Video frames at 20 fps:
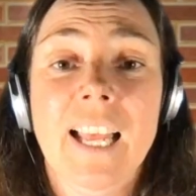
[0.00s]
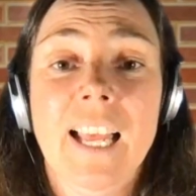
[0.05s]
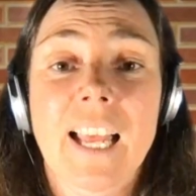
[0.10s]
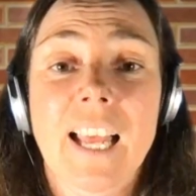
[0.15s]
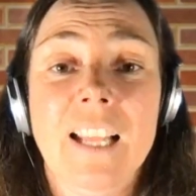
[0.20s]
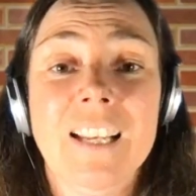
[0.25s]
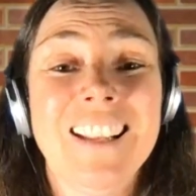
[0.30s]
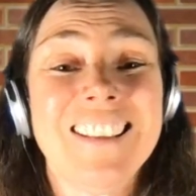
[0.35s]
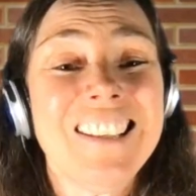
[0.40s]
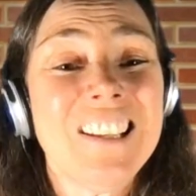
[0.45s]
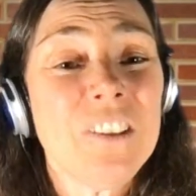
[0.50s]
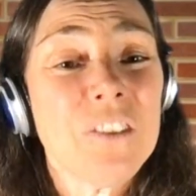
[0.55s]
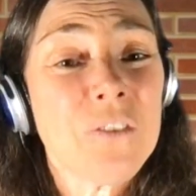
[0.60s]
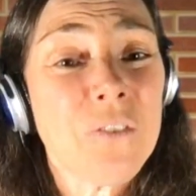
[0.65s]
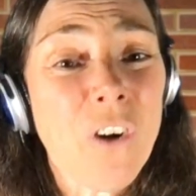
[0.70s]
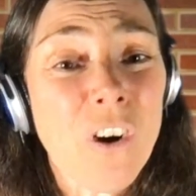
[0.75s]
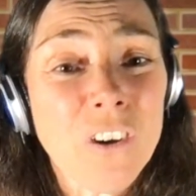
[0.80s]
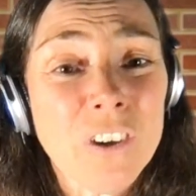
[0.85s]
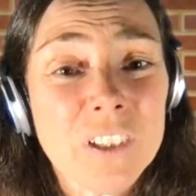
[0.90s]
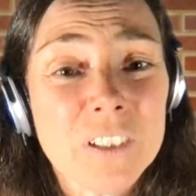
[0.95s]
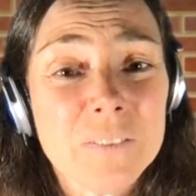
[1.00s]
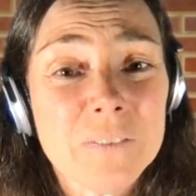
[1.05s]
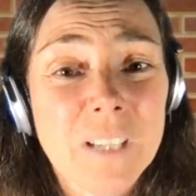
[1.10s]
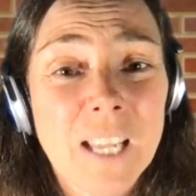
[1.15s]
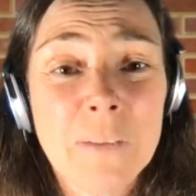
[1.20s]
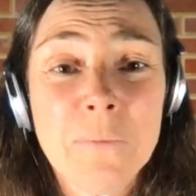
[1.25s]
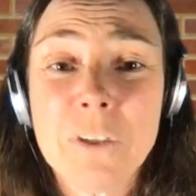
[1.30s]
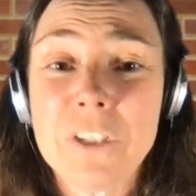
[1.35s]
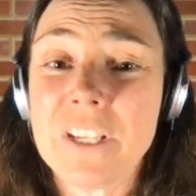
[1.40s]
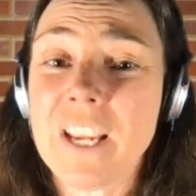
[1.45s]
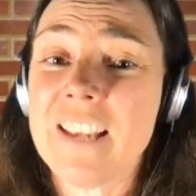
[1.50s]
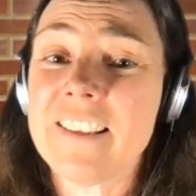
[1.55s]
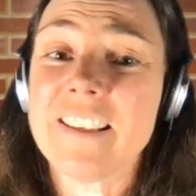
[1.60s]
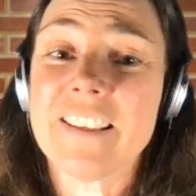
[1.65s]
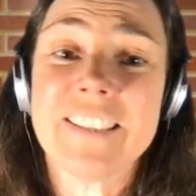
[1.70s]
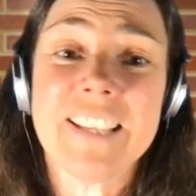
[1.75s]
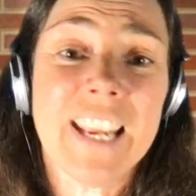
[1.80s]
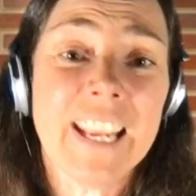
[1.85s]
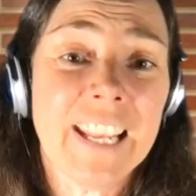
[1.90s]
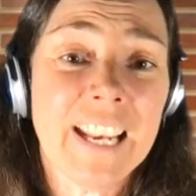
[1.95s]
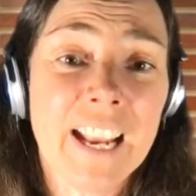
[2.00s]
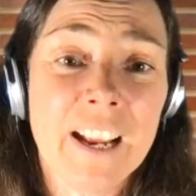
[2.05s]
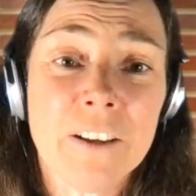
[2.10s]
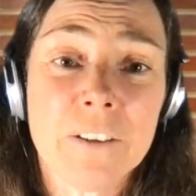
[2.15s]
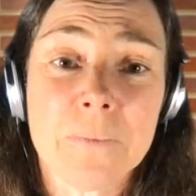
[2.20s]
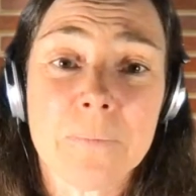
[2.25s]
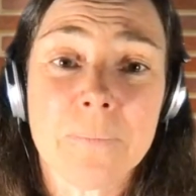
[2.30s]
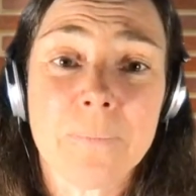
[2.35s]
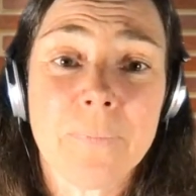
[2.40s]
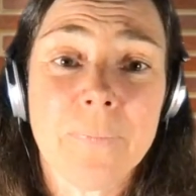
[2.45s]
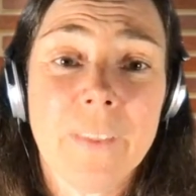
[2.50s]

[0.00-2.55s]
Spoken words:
unless it looks wrong, in which case I take it out.